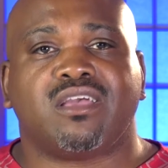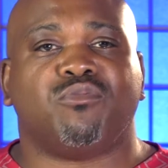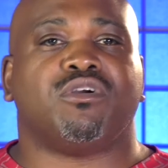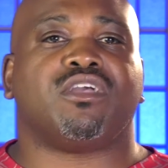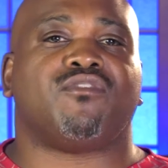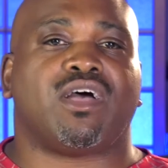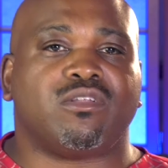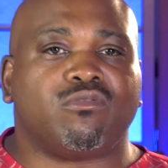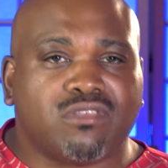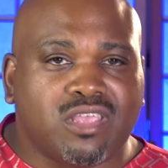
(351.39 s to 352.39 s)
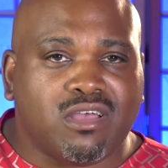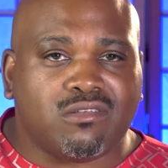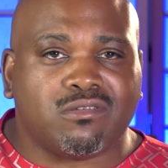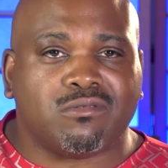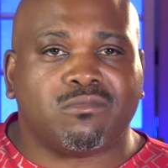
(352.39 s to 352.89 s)
well, if I don't tell
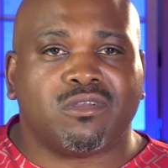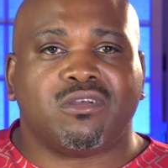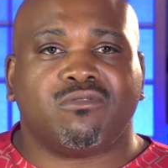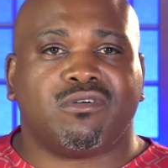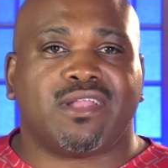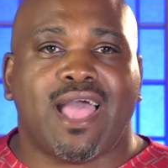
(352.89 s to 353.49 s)
them what